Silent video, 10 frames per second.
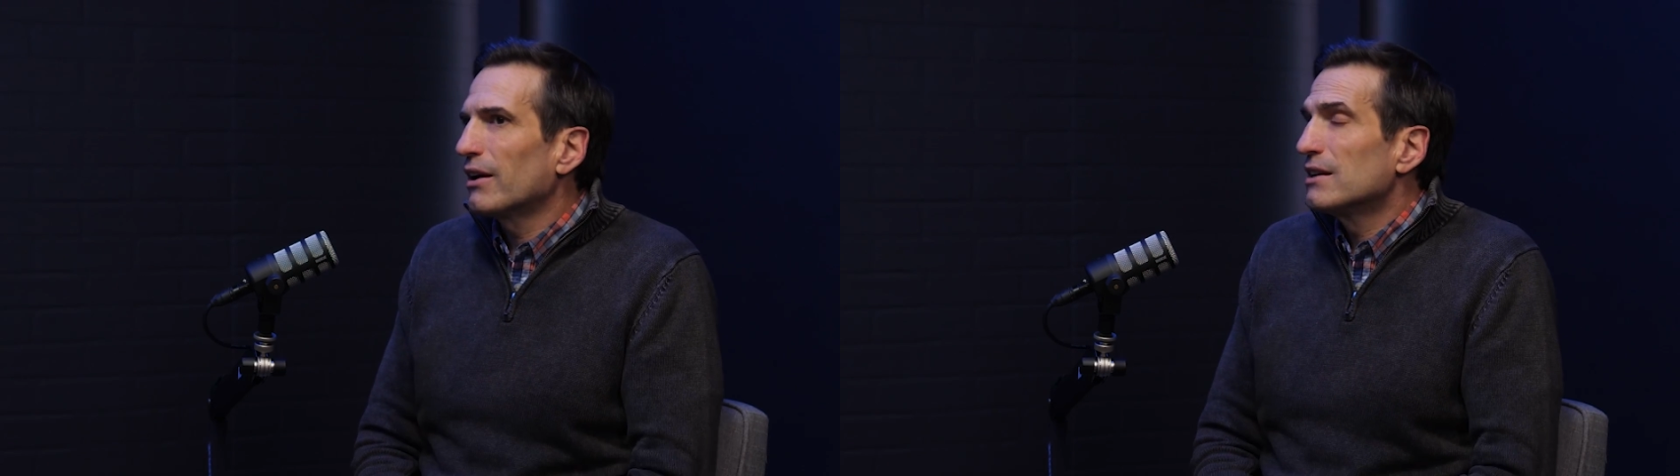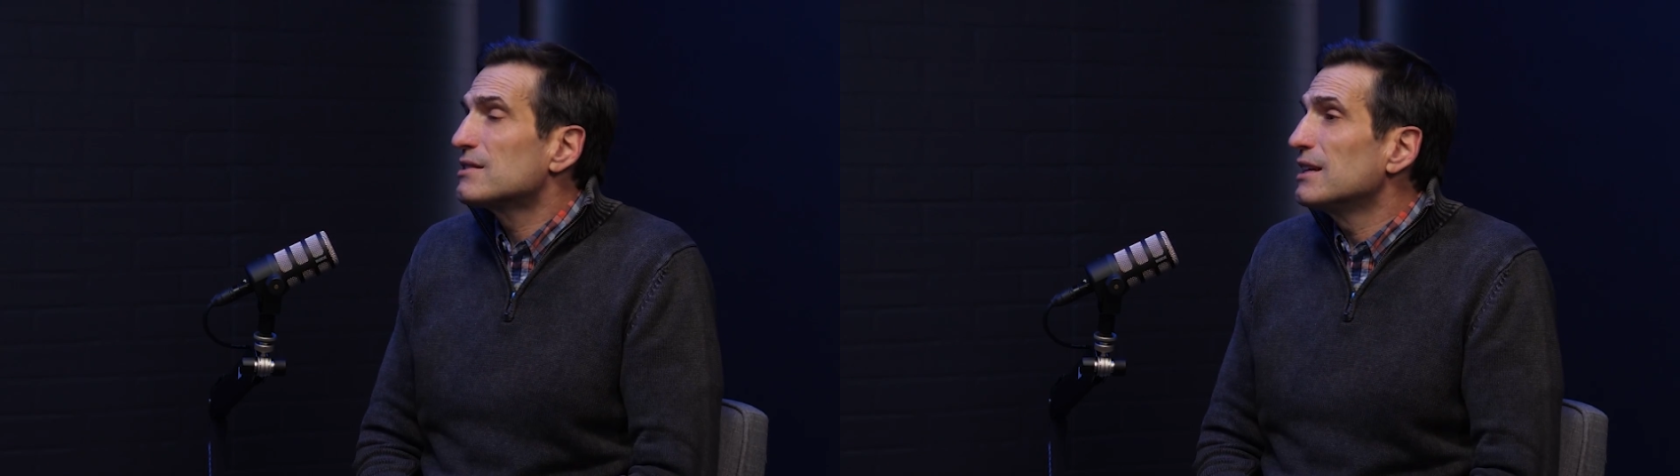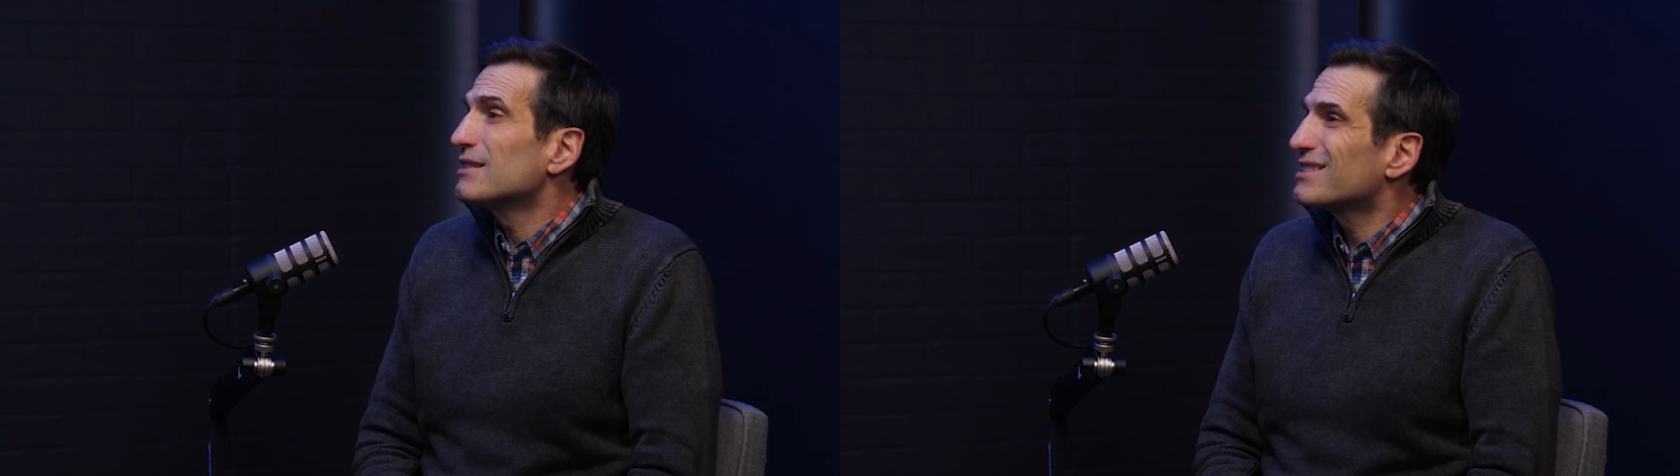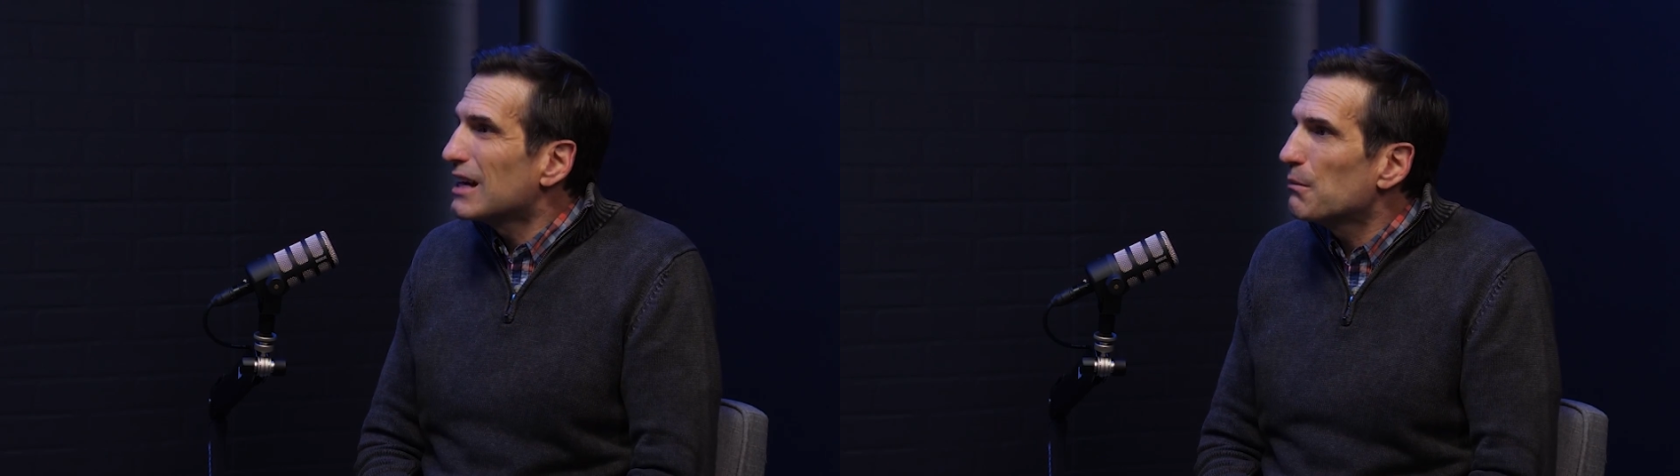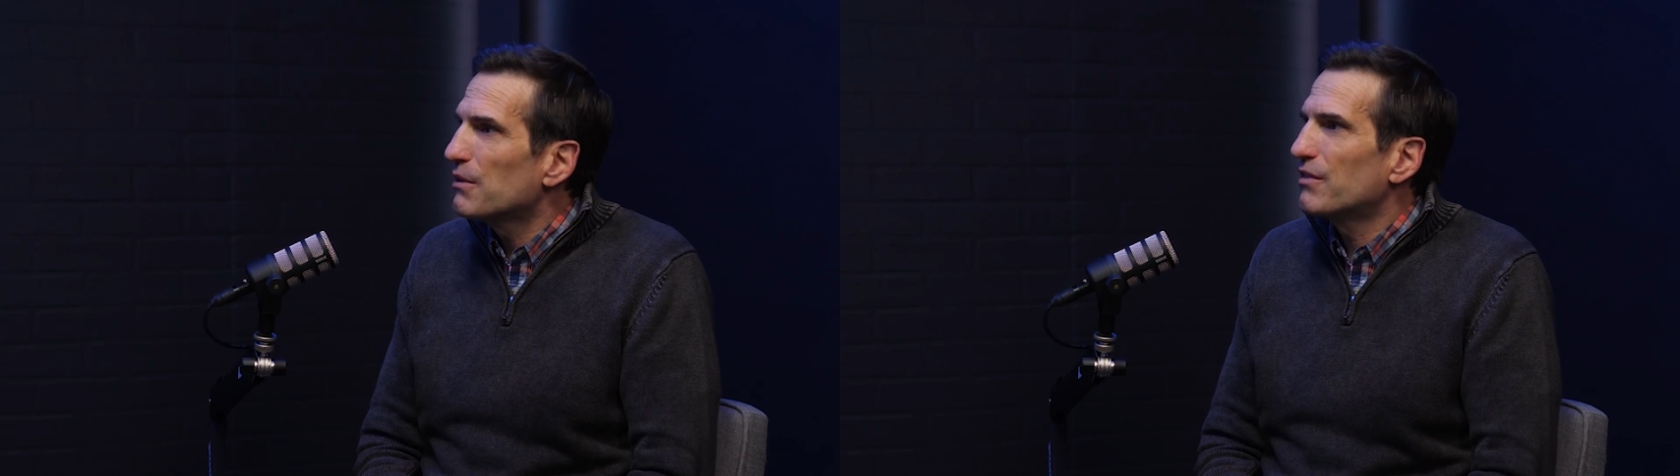and seeing
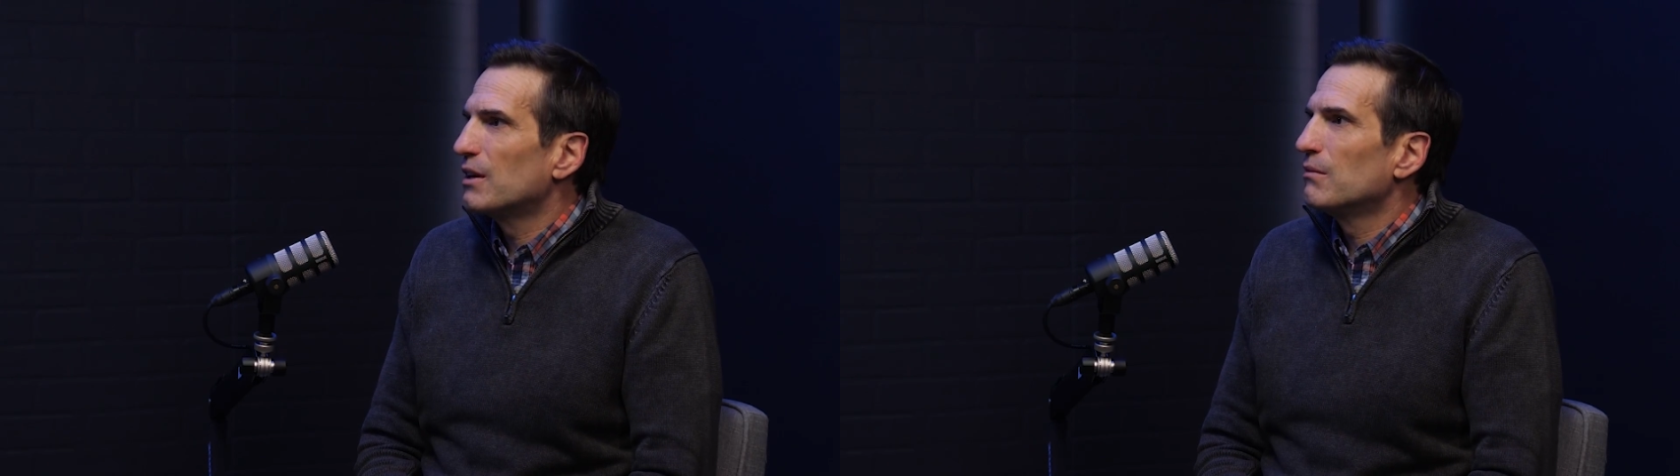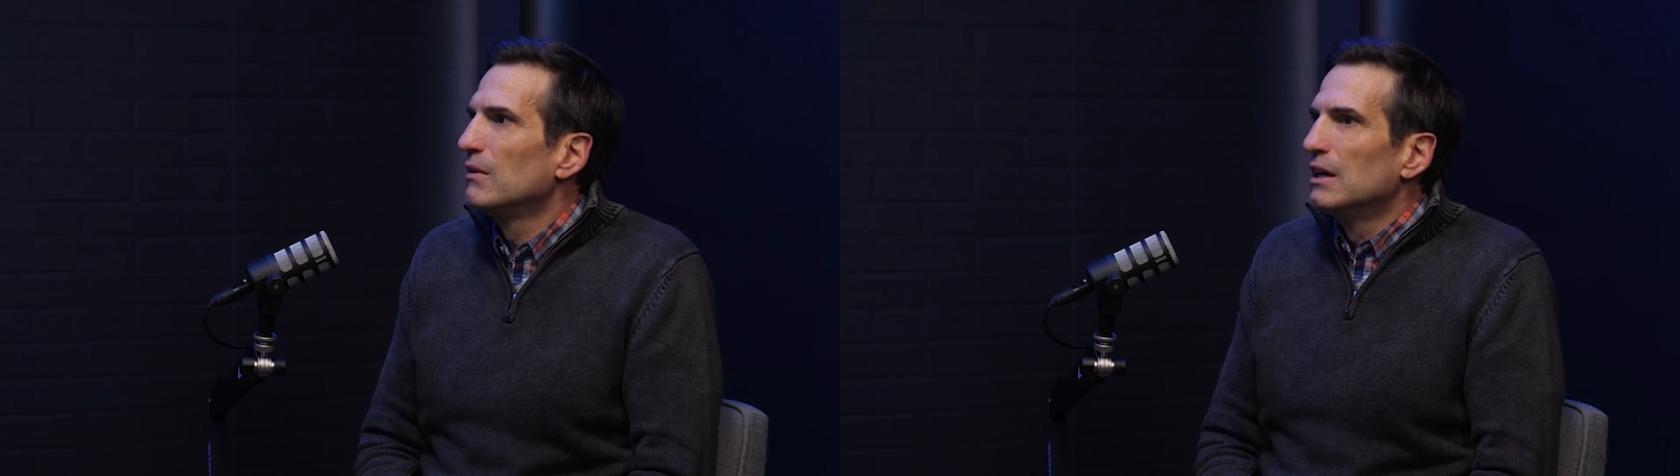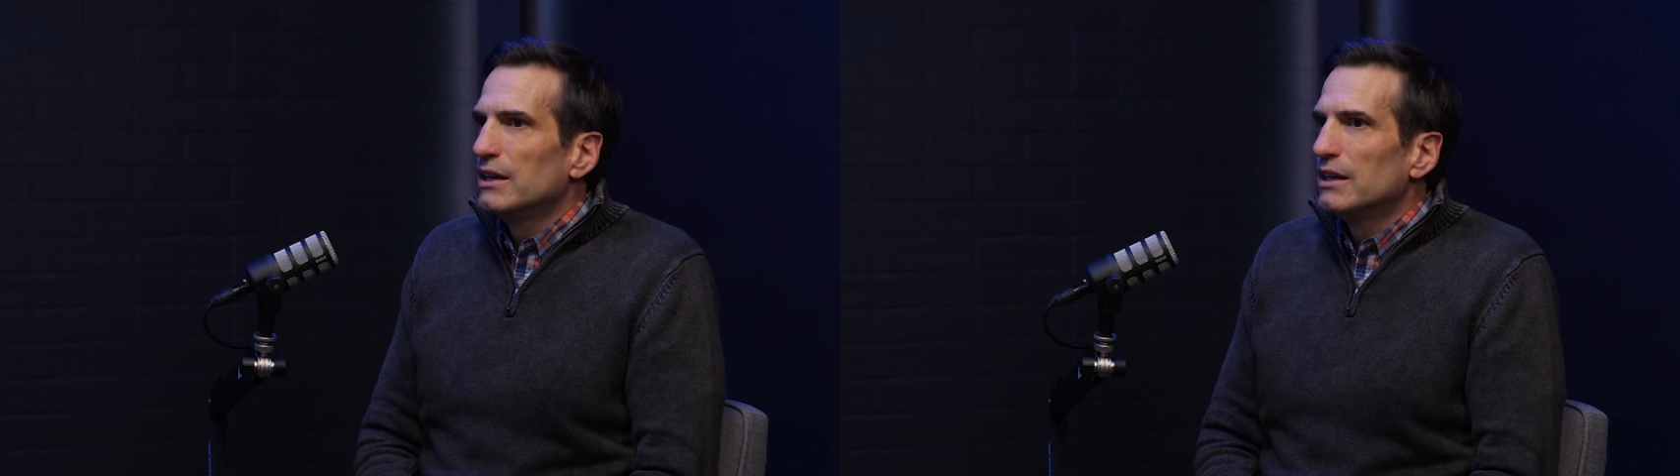some of them,